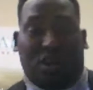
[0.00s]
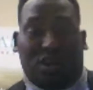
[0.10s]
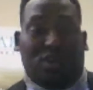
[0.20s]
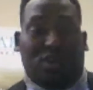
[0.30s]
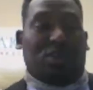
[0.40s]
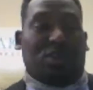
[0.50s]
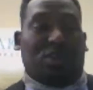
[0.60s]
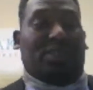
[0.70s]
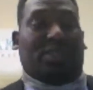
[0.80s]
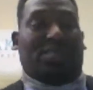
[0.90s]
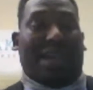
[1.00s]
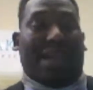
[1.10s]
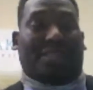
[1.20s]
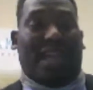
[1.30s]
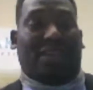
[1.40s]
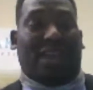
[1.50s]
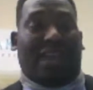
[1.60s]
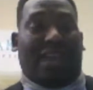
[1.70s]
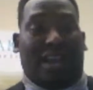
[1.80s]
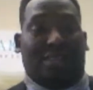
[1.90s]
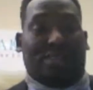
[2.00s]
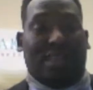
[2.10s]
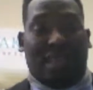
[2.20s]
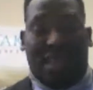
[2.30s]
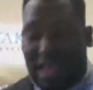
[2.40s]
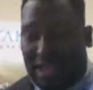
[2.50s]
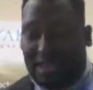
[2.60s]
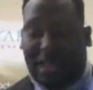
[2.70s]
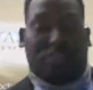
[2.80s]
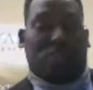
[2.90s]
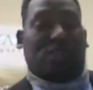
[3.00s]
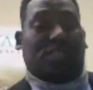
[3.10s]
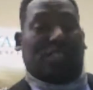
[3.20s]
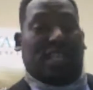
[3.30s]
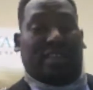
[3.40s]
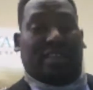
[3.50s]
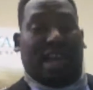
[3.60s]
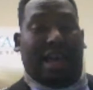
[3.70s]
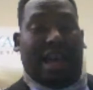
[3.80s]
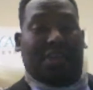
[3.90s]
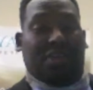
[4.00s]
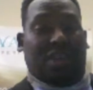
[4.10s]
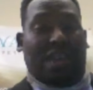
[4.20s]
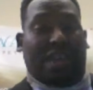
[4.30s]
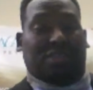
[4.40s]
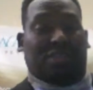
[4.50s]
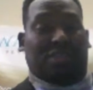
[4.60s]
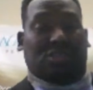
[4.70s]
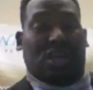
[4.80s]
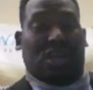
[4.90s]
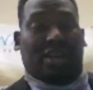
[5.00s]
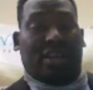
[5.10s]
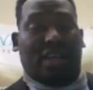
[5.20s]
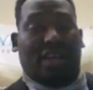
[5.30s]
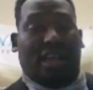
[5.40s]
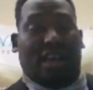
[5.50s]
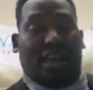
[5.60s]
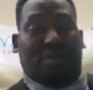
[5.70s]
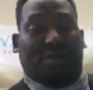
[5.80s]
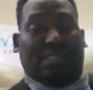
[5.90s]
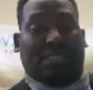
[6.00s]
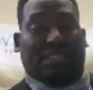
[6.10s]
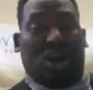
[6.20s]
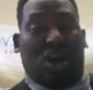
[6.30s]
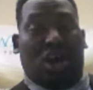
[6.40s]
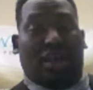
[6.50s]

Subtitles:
So all you go to is maxcarre.com, and then you'll see that how you can actually start a business